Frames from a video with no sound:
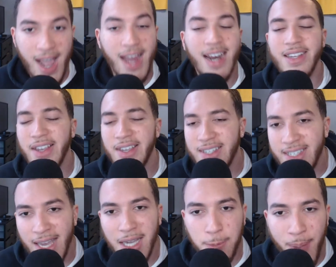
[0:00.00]
and has a
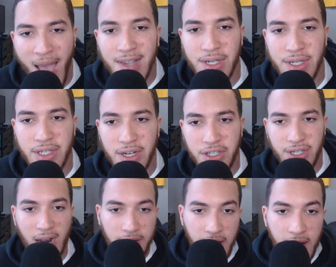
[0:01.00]
6 passing
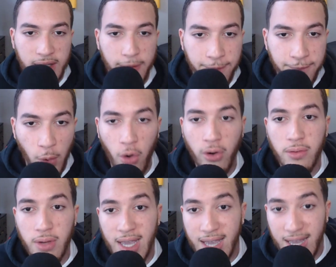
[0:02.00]
touchdown to 4
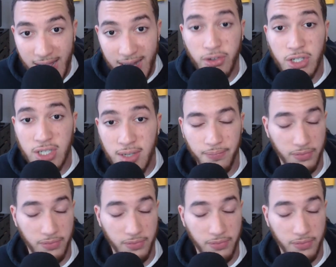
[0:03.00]
He has